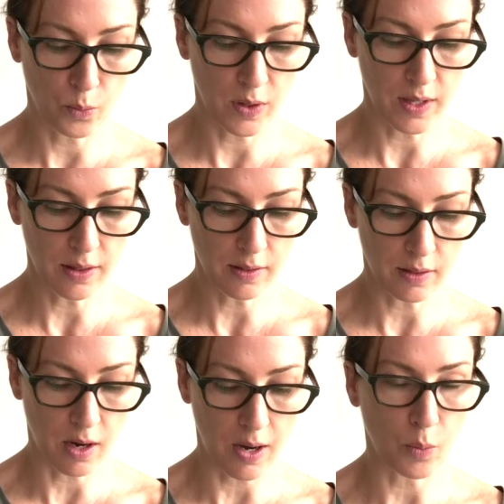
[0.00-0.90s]
within the
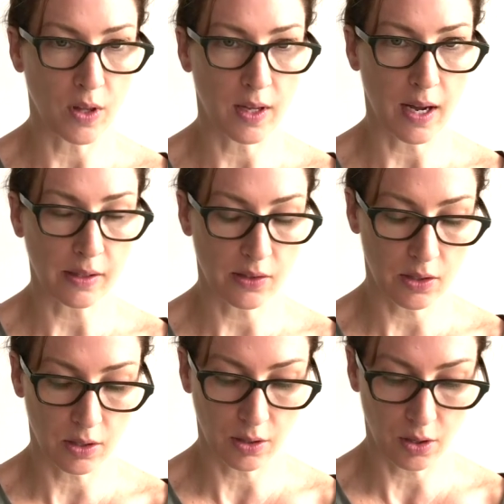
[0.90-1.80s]
site where the
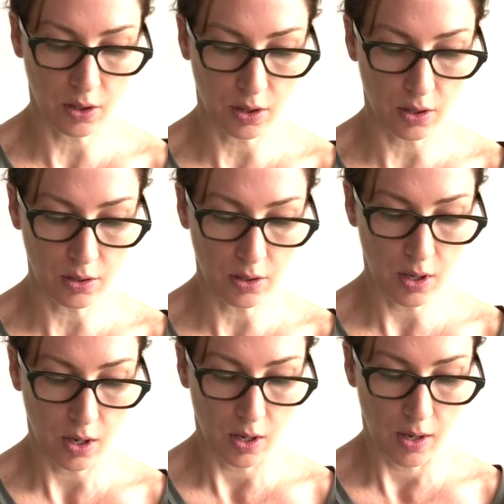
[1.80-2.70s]
accident occurred,
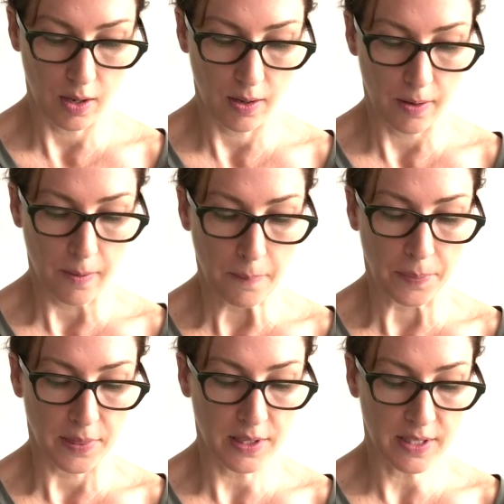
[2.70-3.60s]

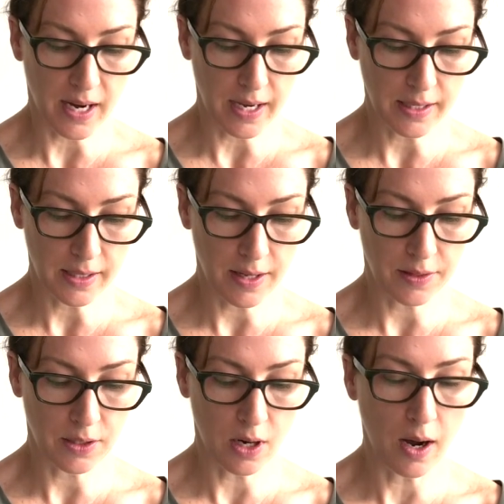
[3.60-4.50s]
the date and
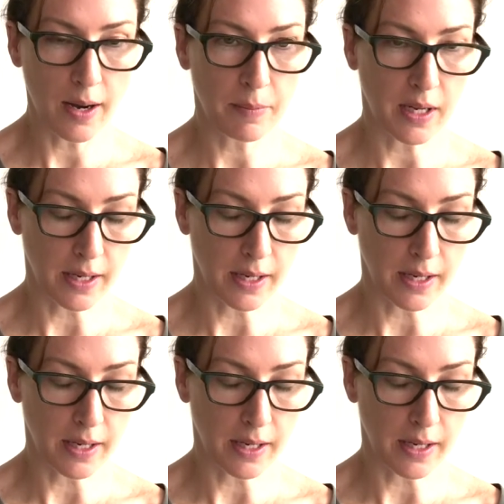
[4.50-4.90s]
the time the